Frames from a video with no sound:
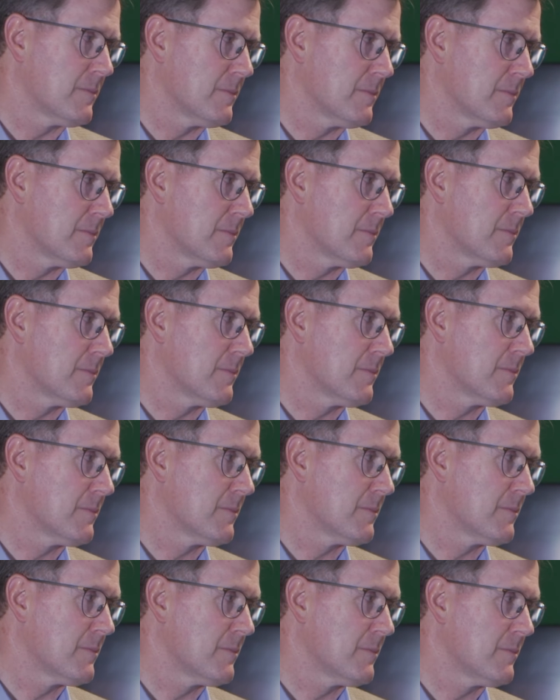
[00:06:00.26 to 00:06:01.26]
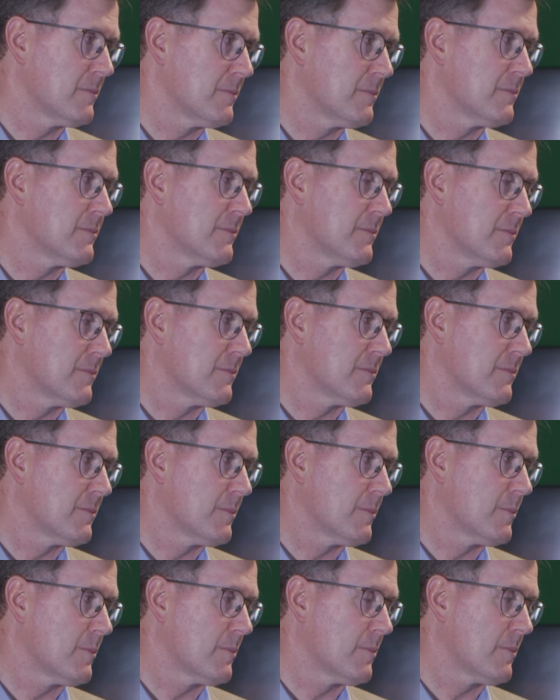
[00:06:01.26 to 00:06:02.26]

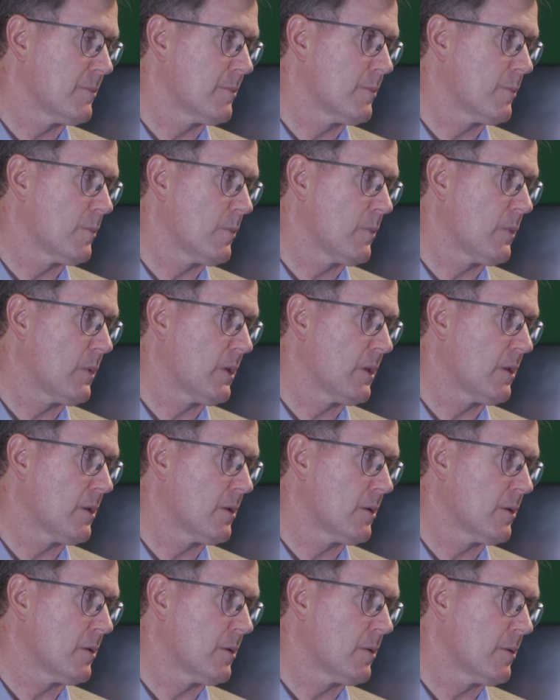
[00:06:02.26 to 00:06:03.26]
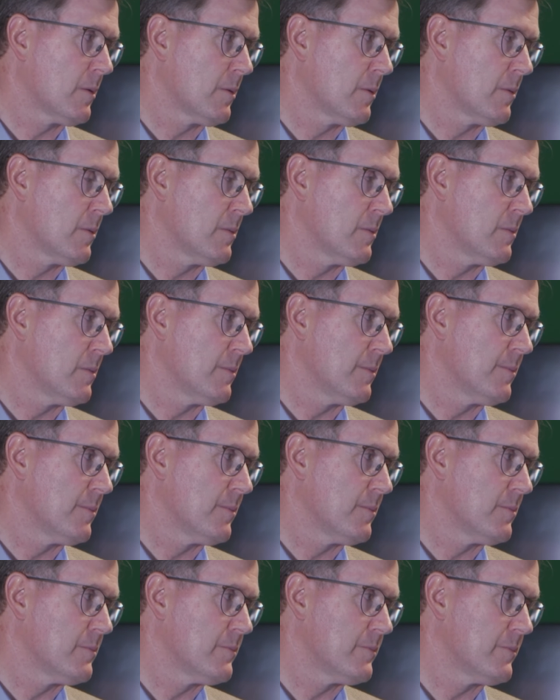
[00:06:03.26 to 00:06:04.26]

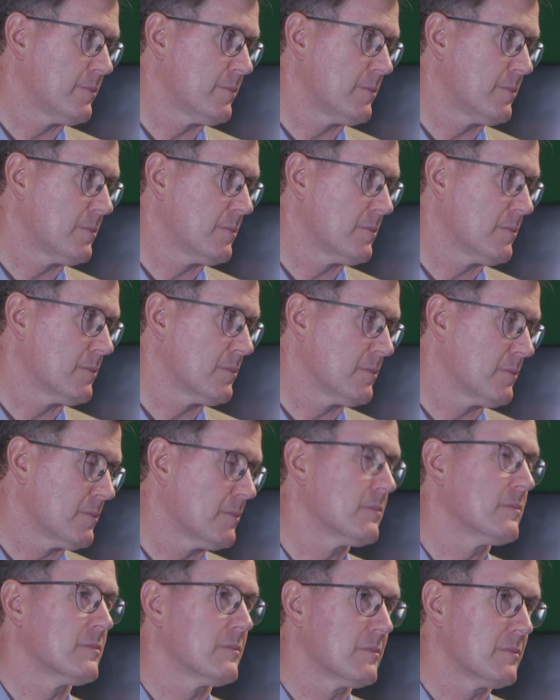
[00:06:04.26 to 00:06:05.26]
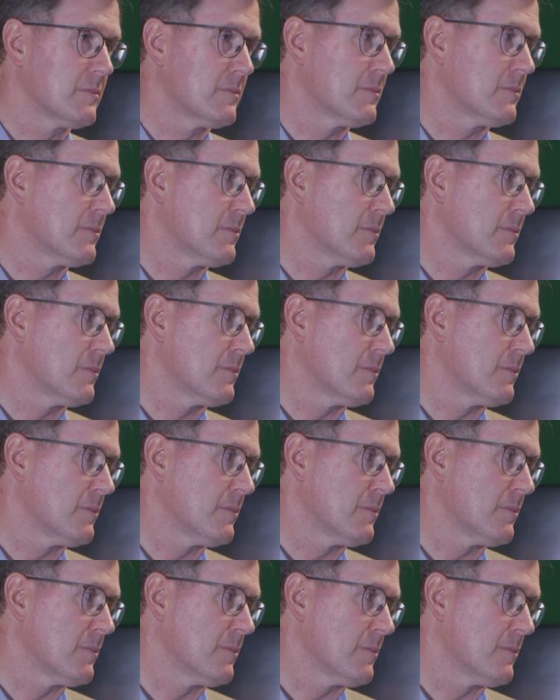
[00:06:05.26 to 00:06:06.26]

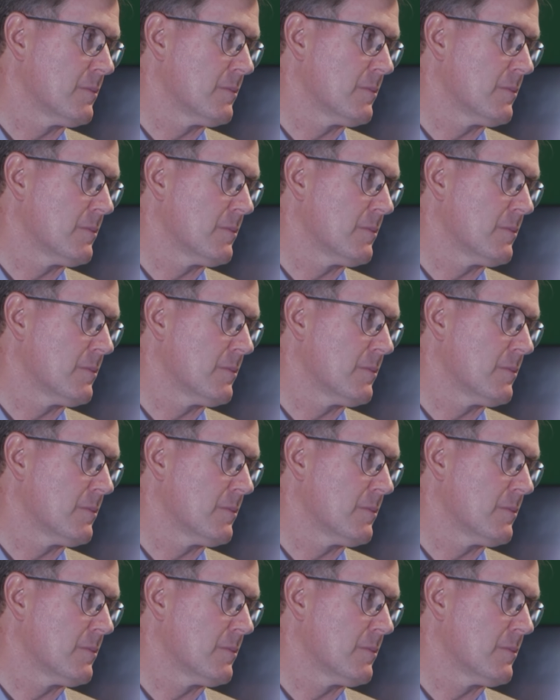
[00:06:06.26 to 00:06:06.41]
[no speech]